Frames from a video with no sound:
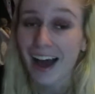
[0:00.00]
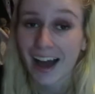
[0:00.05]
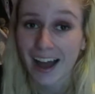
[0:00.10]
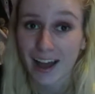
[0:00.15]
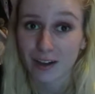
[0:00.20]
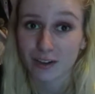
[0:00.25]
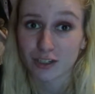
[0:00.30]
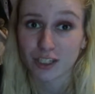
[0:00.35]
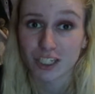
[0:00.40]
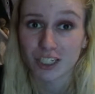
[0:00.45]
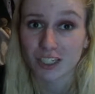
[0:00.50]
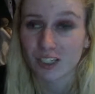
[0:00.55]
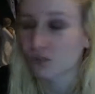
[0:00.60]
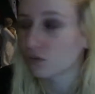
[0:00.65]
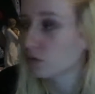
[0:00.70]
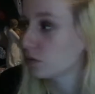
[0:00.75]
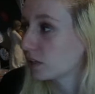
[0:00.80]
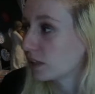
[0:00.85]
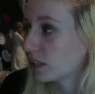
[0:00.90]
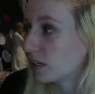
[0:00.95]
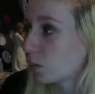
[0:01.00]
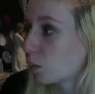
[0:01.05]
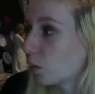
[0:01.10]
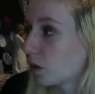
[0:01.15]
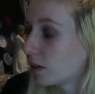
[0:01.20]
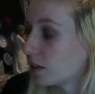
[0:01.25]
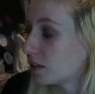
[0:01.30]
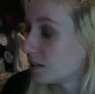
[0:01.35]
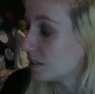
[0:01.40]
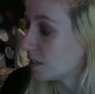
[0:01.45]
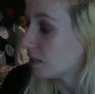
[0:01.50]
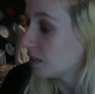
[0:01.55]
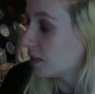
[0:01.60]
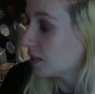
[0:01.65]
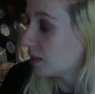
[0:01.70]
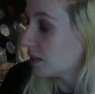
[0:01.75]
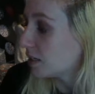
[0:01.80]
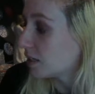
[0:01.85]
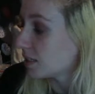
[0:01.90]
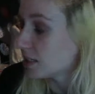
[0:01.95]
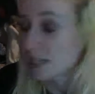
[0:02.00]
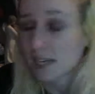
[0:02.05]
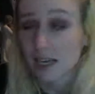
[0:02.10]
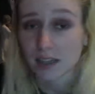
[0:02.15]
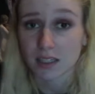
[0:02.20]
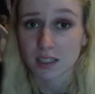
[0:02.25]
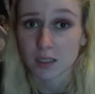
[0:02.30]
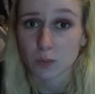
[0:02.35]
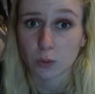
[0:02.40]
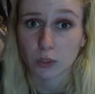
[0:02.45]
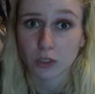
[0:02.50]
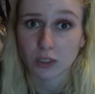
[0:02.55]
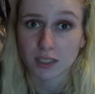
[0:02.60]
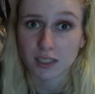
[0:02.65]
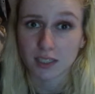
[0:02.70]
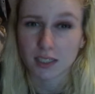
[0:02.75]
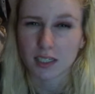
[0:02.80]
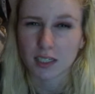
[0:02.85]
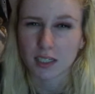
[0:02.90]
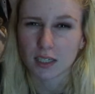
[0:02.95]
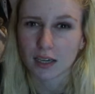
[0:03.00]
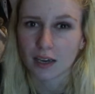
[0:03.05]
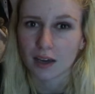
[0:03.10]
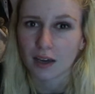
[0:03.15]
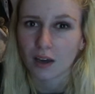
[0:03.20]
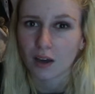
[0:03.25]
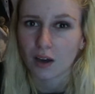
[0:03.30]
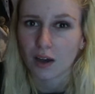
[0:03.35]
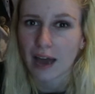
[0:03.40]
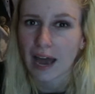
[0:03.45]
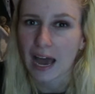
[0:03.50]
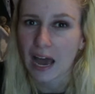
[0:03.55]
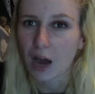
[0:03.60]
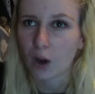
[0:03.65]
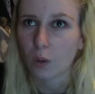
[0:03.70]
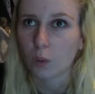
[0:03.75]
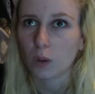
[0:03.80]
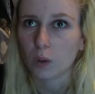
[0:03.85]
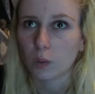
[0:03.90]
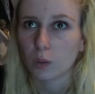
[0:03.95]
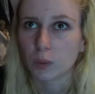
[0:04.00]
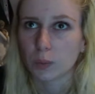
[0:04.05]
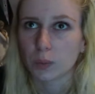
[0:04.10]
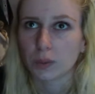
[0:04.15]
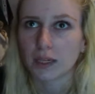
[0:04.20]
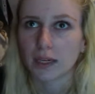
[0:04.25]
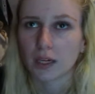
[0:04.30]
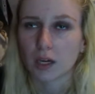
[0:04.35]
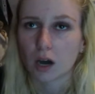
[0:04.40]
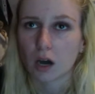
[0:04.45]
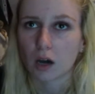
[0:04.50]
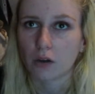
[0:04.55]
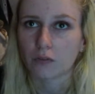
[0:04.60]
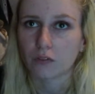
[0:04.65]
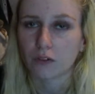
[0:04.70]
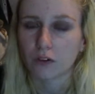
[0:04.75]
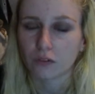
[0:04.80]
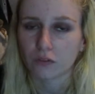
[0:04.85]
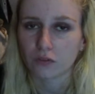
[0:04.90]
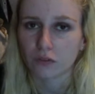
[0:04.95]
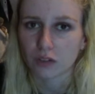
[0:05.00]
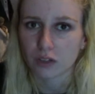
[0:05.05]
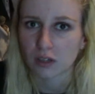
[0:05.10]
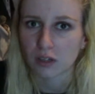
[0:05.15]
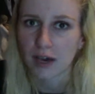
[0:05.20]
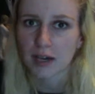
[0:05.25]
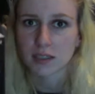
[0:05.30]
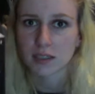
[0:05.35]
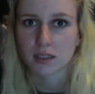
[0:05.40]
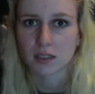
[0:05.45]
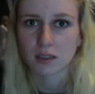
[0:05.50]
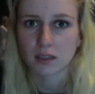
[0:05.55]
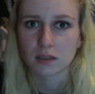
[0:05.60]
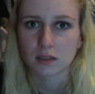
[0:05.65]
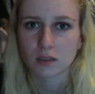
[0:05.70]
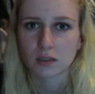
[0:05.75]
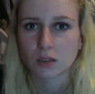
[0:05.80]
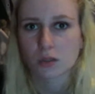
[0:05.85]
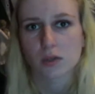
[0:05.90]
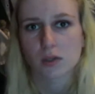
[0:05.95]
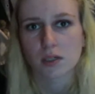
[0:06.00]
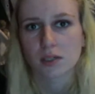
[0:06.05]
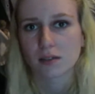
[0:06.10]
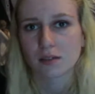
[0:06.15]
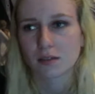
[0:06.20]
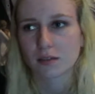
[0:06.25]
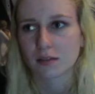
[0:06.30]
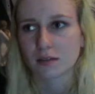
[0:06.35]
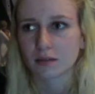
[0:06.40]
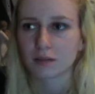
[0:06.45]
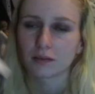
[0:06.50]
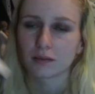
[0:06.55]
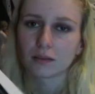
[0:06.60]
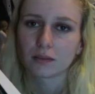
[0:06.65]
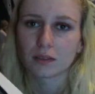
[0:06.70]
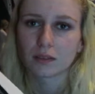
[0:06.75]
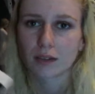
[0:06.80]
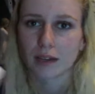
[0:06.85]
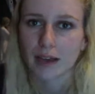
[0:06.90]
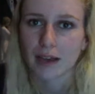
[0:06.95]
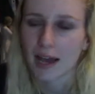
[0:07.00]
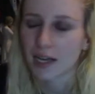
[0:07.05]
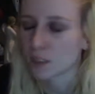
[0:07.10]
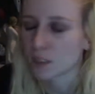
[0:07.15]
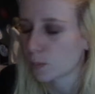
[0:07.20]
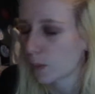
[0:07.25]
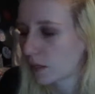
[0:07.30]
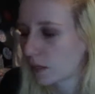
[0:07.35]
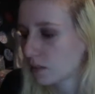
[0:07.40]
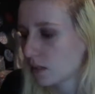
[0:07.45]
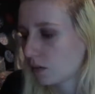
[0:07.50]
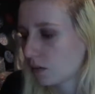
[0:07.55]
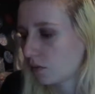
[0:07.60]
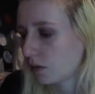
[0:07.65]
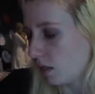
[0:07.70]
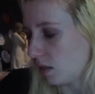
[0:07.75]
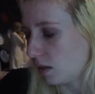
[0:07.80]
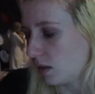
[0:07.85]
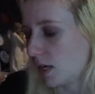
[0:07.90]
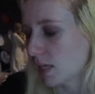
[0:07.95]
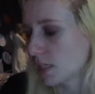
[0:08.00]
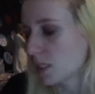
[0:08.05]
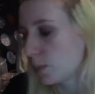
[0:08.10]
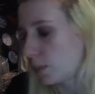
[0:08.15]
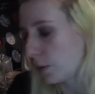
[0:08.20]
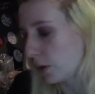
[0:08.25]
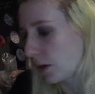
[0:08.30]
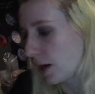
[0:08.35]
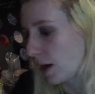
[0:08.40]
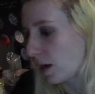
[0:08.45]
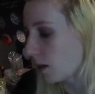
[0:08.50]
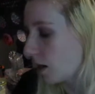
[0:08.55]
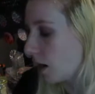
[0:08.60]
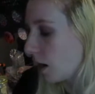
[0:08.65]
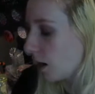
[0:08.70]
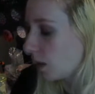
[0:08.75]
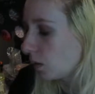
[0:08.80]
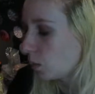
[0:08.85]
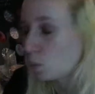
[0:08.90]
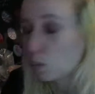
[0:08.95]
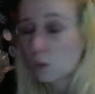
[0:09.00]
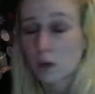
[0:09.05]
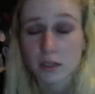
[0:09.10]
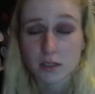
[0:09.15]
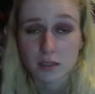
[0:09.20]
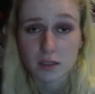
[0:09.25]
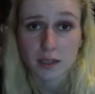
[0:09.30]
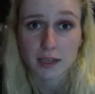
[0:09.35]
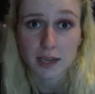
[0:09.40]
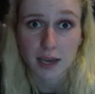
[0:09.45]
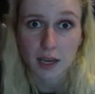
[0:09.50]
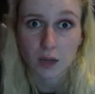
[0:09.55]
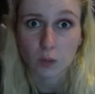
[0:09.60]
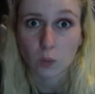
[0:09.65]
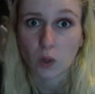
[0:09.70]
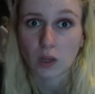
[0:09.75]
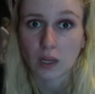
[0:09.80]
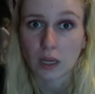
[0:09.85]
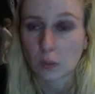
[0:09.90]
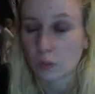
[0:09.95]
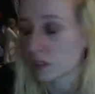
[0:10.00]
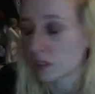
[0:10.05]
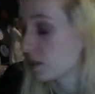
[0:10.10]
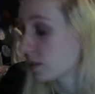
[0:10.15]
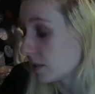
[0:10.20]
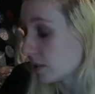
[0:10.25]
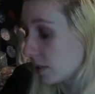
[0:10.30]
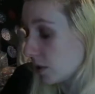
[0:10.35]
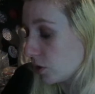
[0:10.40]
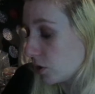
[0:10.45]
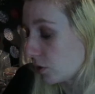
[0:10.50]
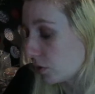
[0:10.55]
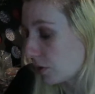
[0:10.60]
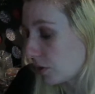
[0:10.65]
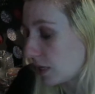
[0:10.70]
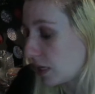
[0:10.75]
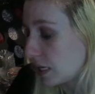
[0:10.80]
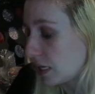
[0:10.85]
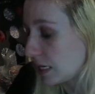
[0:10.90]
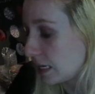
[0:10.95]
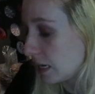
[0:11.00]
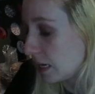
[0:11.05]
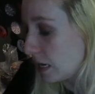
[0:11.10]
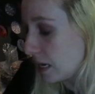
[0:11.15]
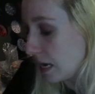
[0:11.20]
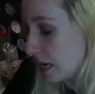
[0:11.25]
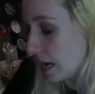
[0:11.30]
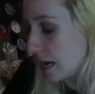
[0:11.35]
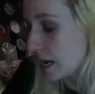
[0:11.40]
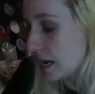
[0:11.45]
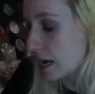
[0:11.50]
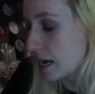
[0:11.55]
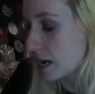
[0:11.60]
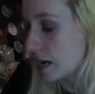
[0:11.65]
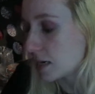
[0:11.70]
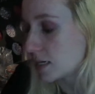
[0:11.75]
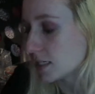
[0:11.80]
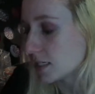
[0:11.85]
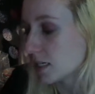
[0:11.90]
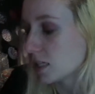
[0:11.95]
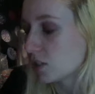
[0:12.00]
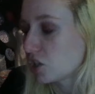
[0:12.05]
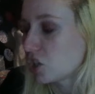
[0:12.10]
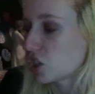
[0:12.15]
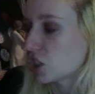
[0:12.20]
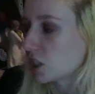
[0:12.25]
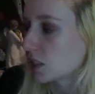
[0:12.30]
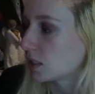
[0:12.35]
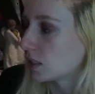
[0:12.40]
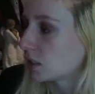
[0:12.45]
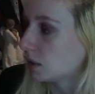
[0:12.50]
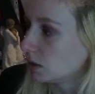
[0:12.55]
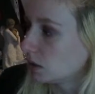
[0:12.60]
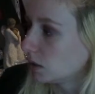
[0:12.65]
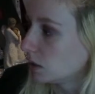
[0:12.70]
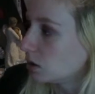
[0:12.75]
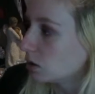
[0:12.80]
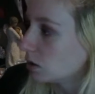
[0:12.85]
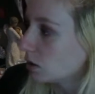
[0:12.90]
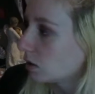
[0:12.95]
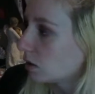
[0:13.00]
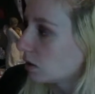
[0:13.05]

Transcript: I just really wanted to get this book to see how it would play off of the classic student aspect of it. The next book I got was again while I was in Santorini and it's just a little